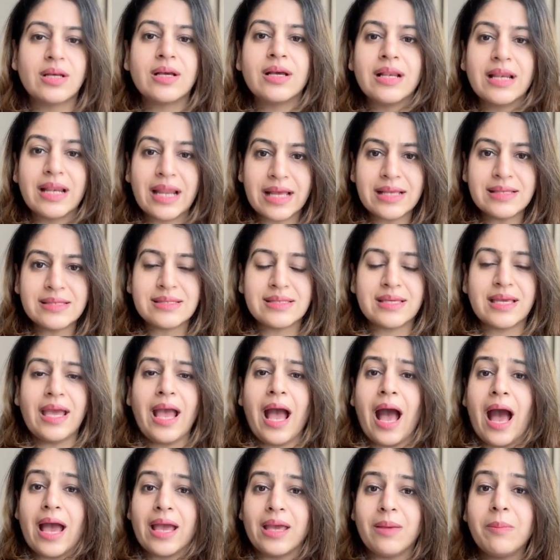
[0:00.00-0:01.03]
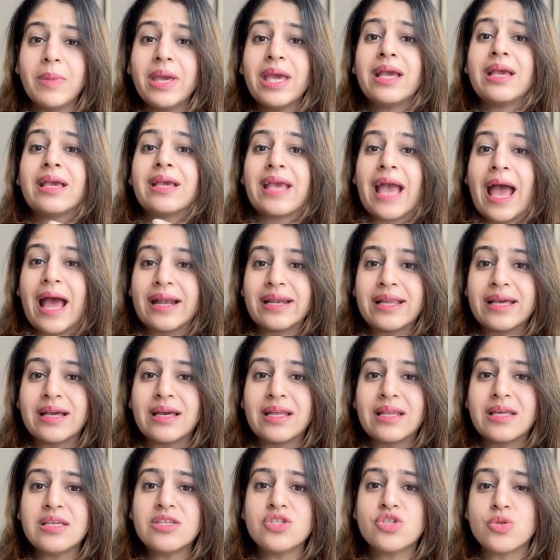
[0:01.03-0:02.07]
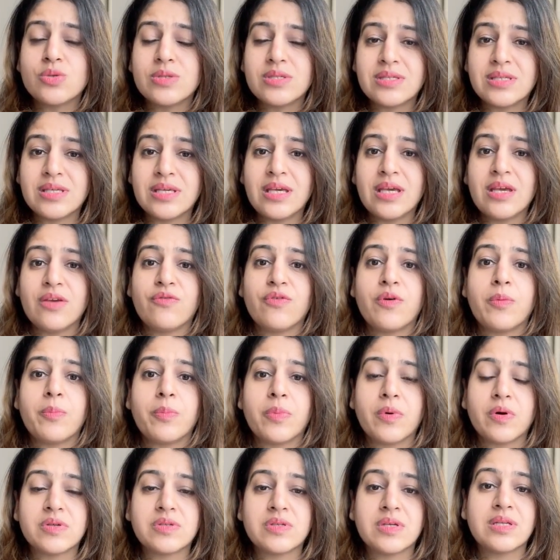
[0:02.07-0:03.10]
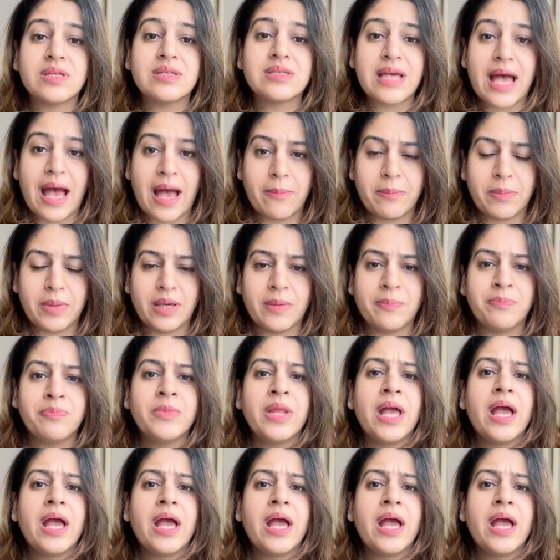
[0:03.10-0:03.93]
Let's say I make categories to see if a person is happy.